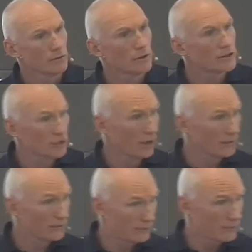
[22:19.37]
We're to
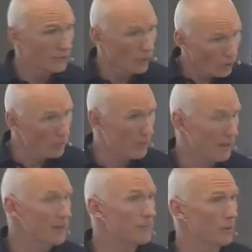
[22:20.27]
love all
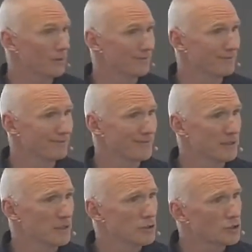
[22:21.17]
people.
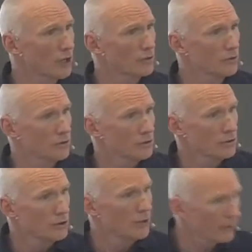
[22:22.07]
So,
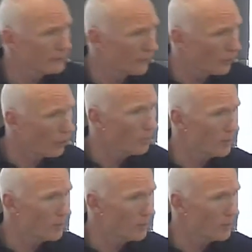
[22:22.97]
love for all